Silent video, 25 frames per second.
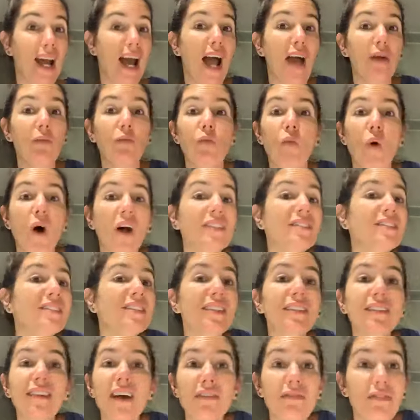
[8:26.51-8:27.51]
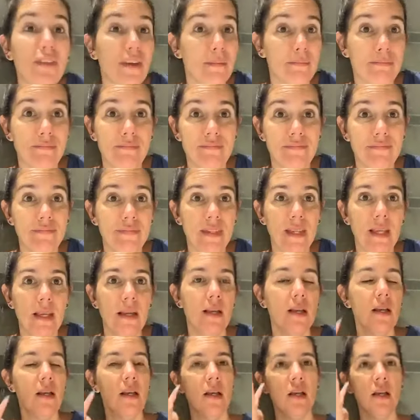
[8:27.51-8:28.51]
I want to love him.
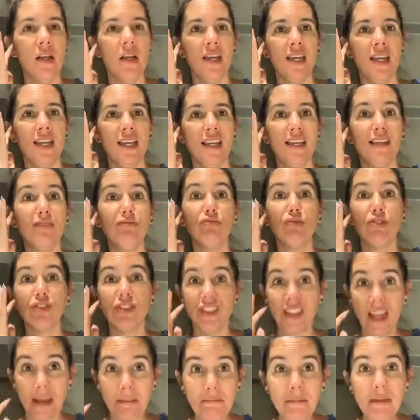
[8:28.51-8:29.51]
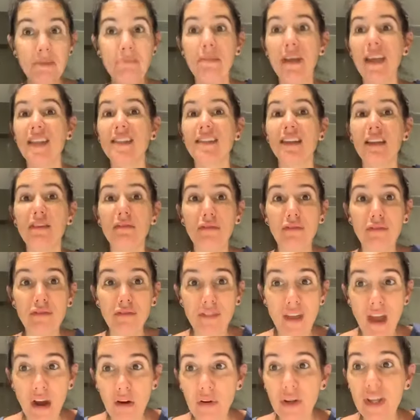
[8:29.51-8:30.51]
Resentment makes it
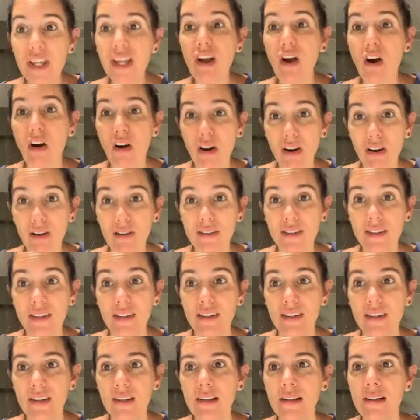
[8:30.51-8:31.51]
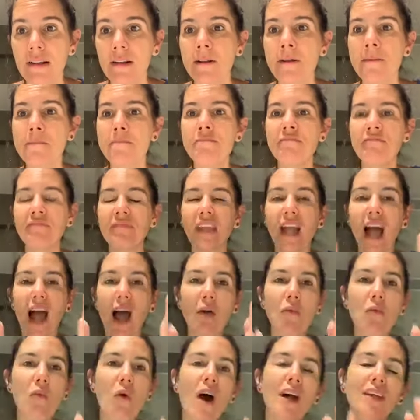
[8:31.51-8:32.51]
very hard.
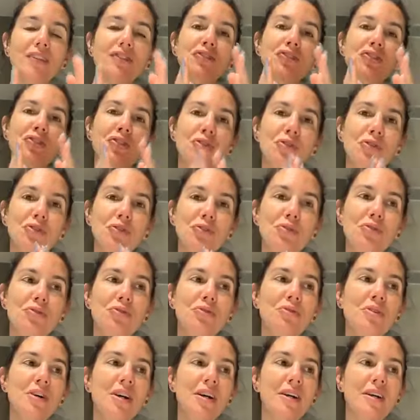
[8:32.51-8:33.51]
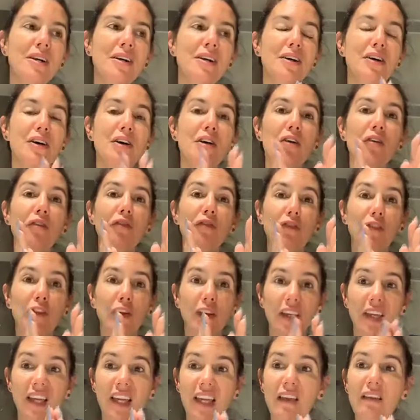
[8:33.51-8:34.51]
I want to
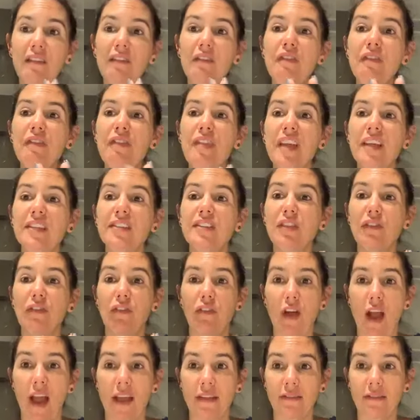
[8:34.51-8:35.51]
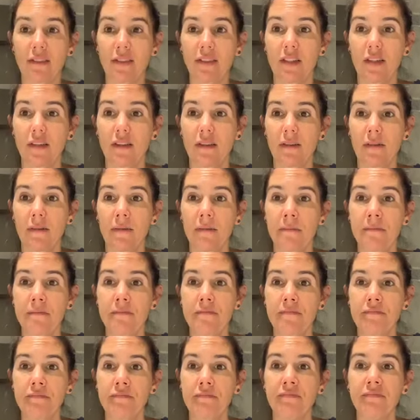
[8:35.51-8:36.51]
forgive this friend.
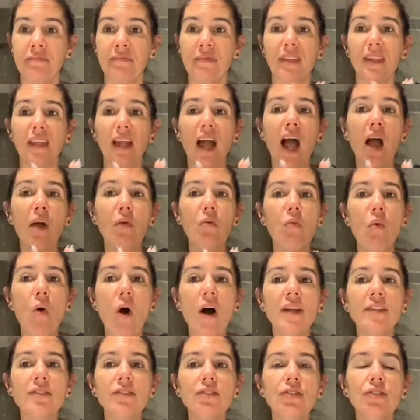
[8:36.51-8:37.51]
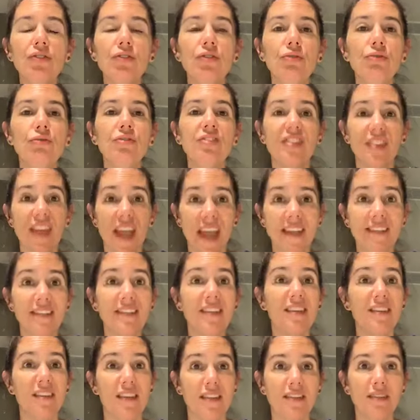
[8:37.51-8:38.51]
I want to say
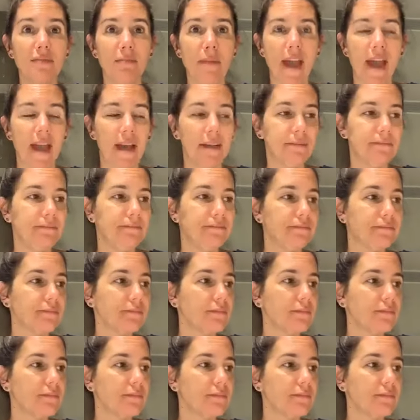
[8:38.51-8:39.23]
to this man,